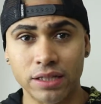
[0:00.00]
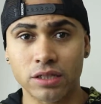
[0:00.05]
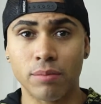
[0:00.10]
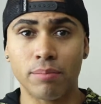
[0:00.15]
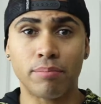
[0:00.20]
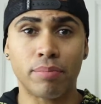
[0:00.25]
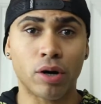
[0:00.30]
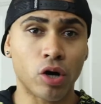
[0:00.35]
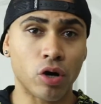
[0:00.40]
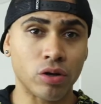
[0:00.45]
To
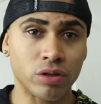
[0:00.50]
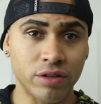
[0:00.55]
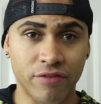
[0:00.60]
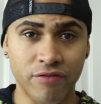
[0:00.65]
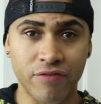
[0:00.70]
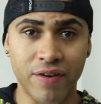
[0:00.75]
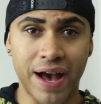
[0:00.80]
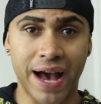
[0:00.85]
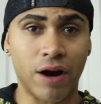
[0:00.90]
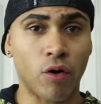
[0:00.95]
burn the
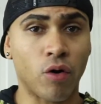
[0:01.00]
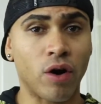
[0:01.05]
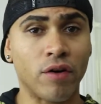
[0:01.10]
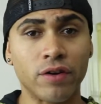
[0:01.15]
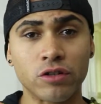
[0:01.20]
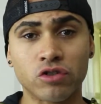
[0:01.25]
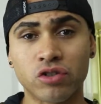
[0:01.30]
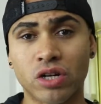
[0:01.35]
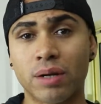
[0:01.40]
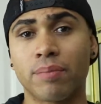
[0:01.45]
fat. Or if
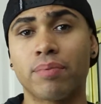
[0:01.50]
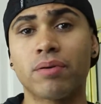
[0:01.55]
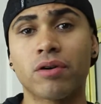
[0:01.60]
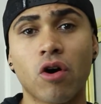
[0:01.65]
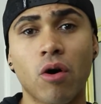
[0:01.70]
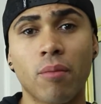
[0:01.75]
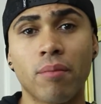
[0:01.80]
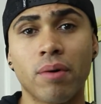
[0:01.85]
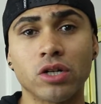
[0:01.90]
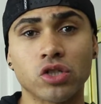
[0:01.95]
you're trying to put
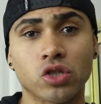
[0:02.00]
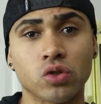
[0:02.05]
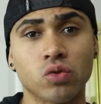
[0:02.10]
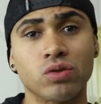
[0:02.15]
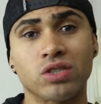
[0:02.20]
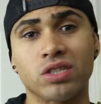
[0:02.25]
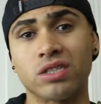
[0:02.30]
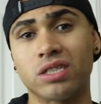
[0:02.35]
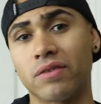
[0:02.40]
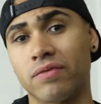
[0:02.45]
on muscle,
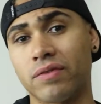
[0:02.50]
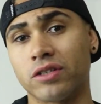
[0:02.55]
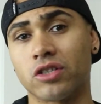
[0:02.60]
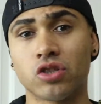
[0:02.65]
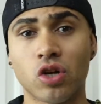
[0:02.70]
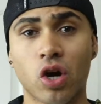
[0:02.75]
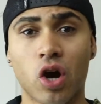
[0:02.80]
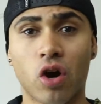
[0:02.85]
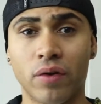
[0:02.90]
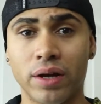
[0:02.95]
it's a different
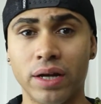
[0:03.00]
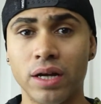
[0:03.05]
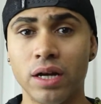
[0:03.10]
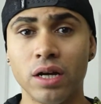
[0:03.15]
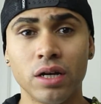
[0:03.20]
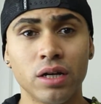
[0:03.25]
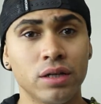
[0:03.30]
story.